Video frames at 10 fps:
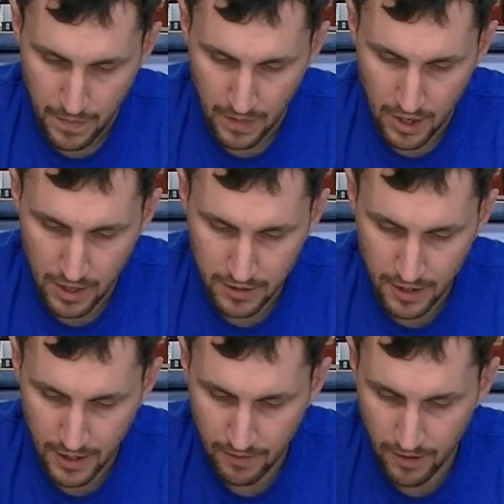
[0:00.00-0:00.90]

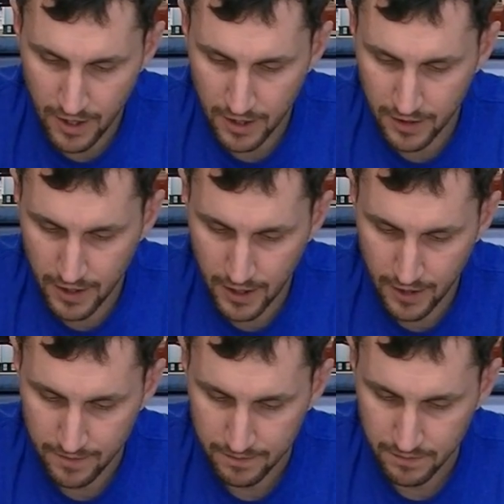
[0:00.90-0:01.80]
Loctite right in
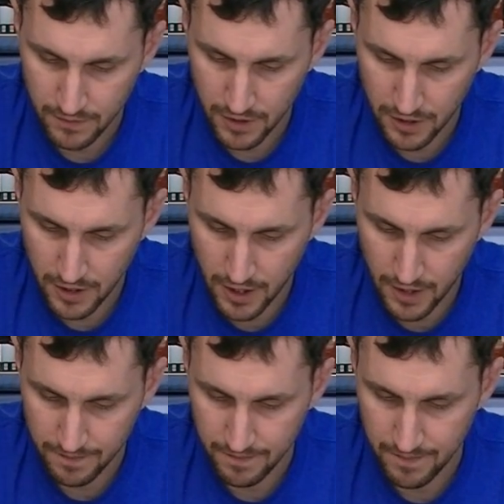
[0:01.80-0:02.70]
there.
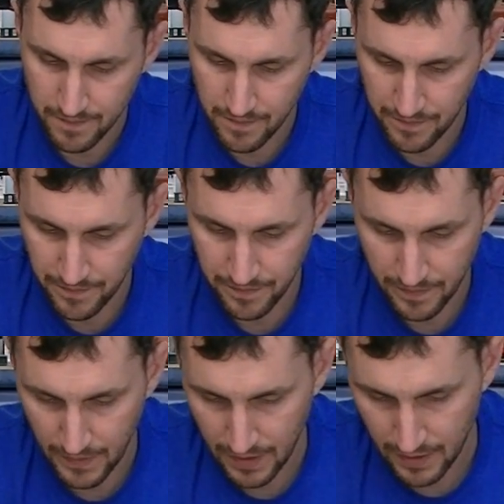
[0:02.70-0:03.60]
Yeehaw.
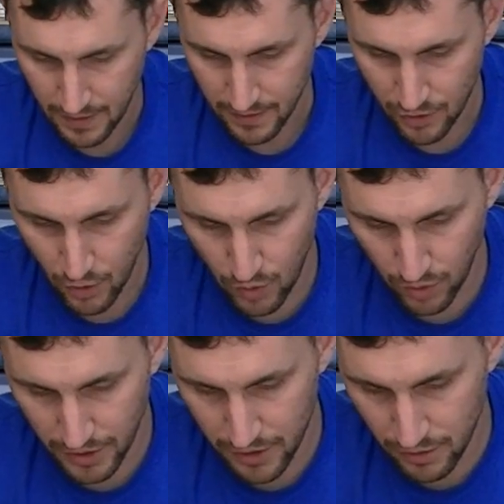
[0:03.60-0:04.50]

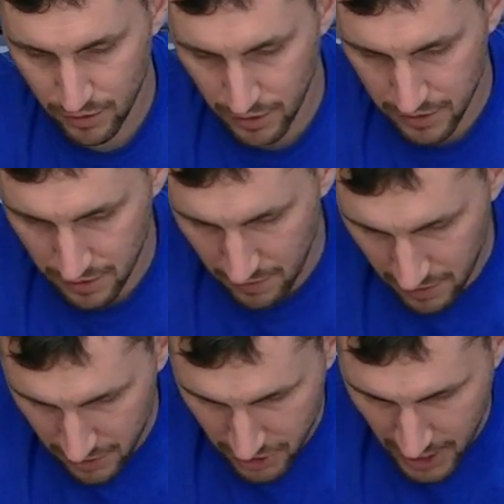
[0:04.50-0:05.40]
Totally useless.
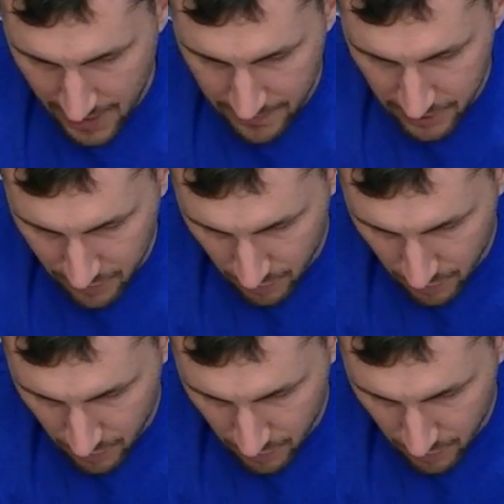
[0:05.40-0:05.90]
This shaft just